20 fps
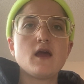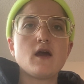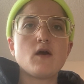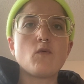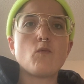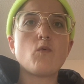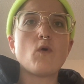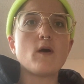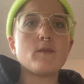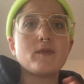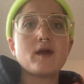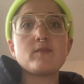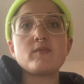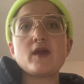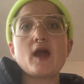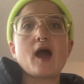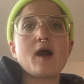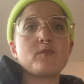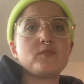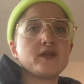what might be
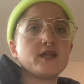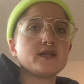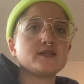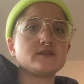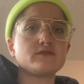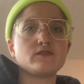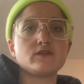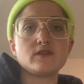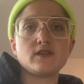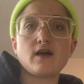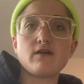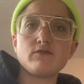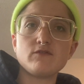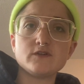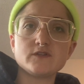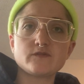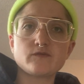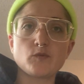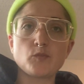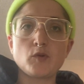happening at different
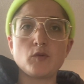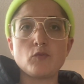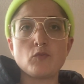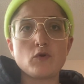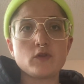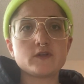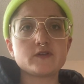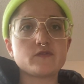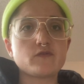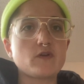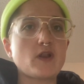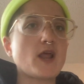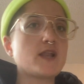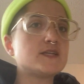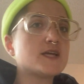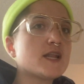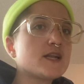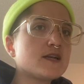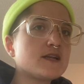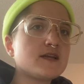levels for people with different
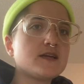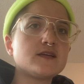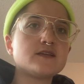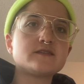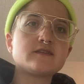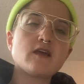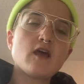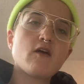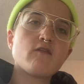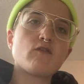identities,